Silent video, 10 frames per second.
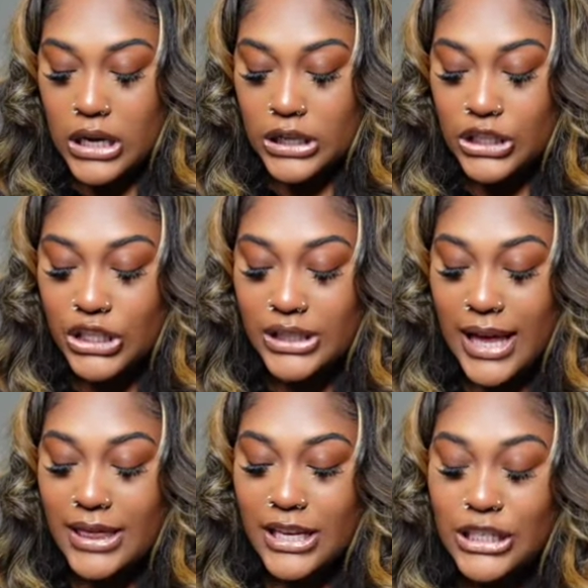she
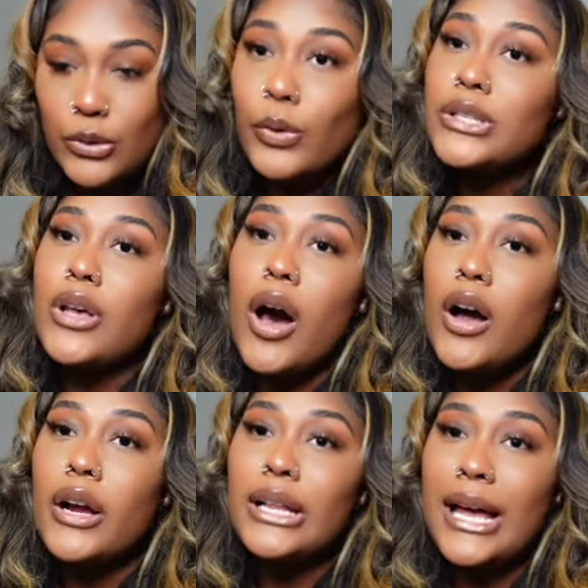said that she wants
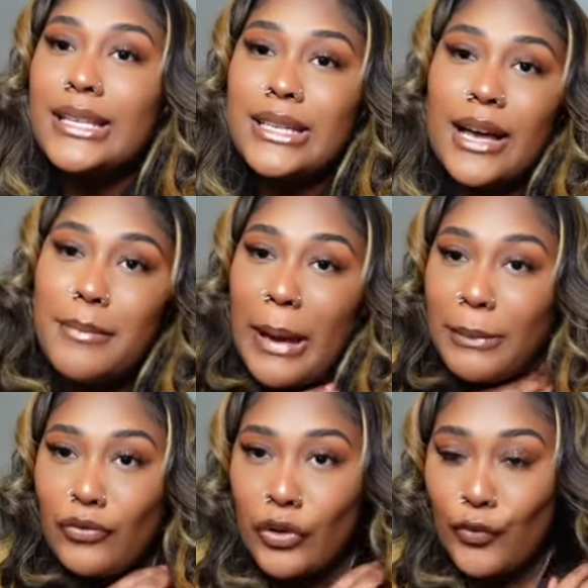all her clients to come back
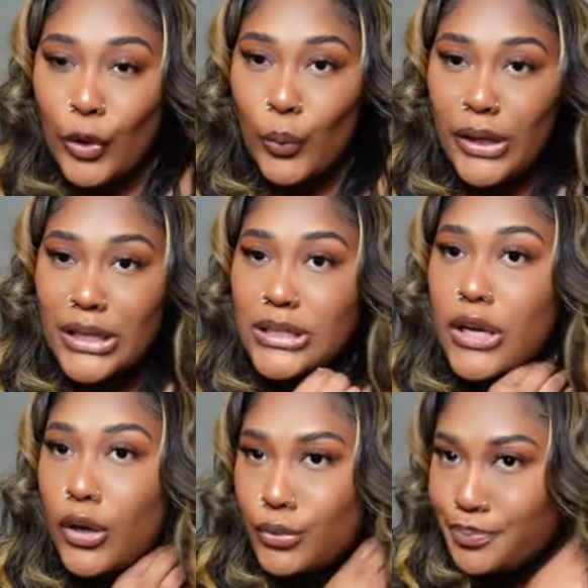before 4 weeks.
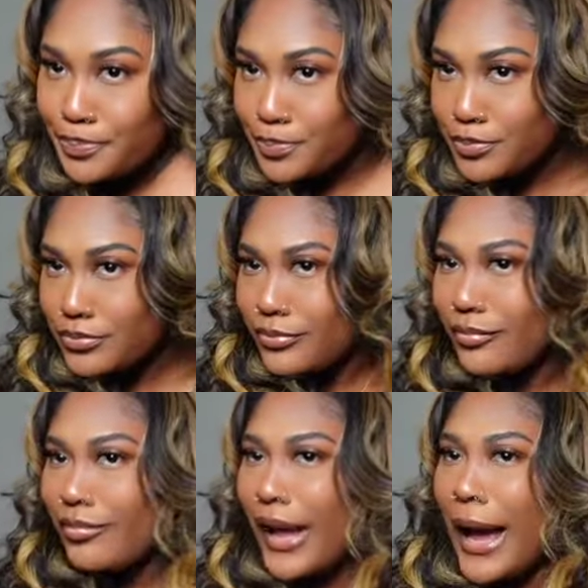So
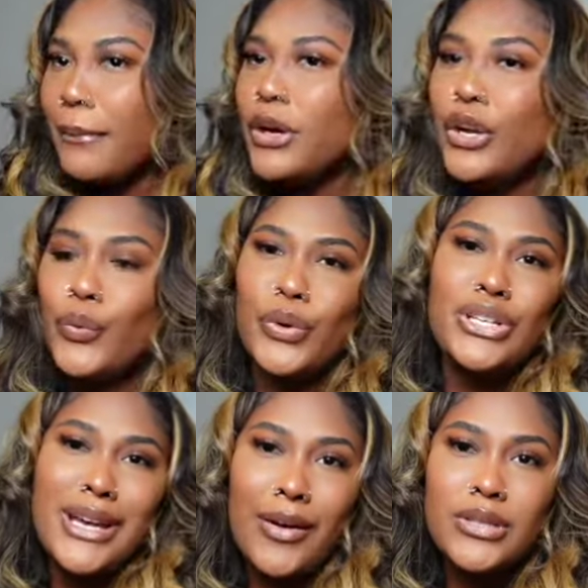I'm going to
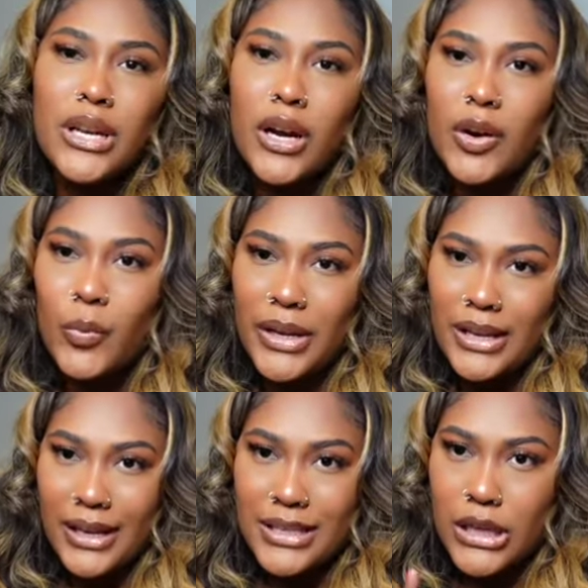reach out to her when
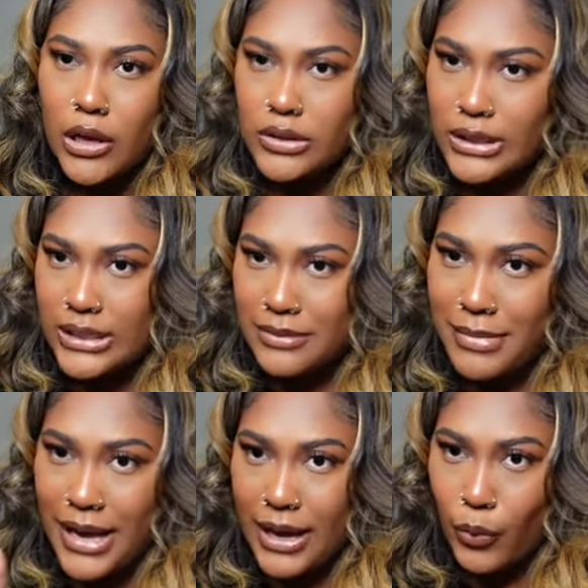it gets closer to
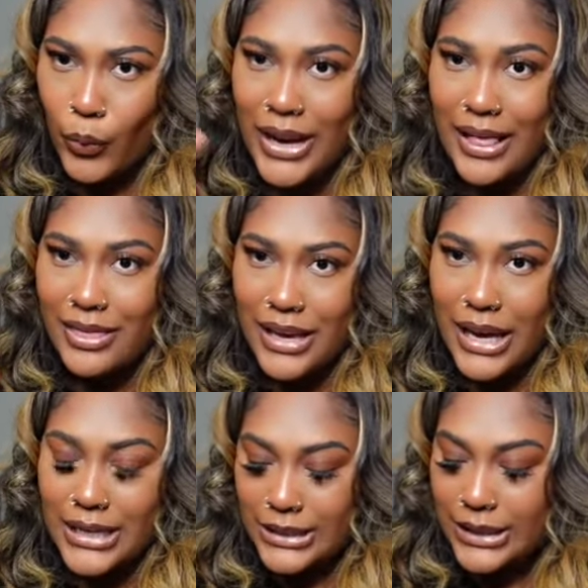when I think
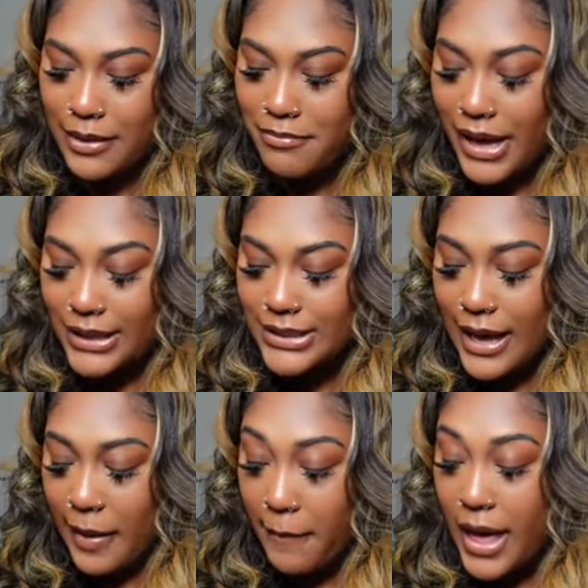I need to come back
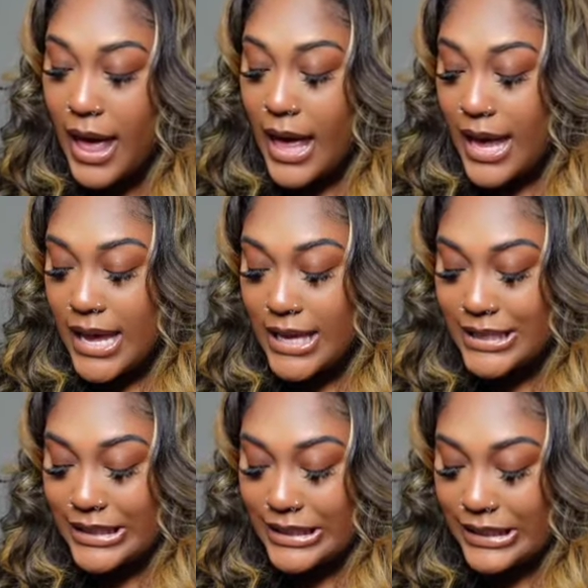time
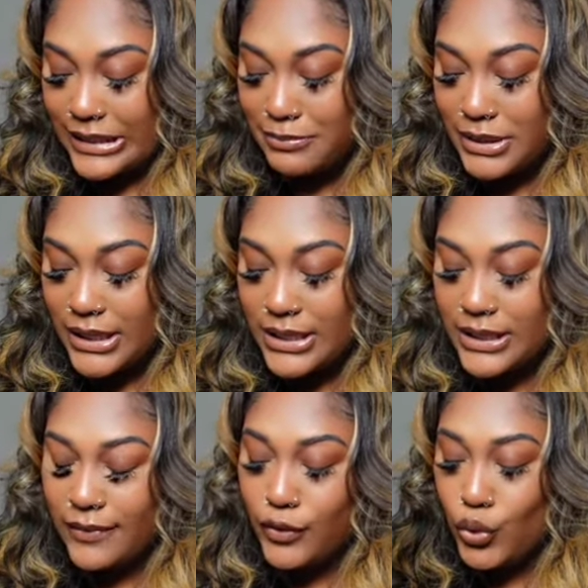and see, because
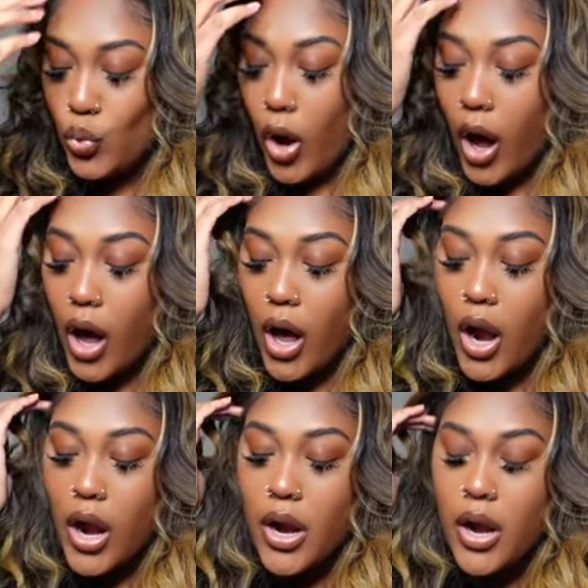if you
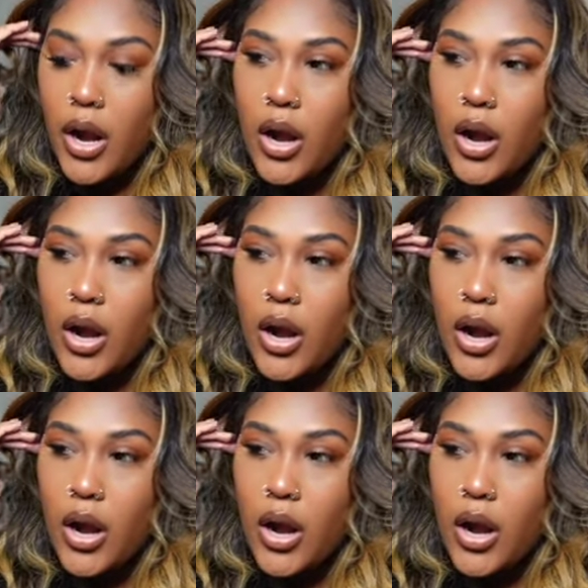are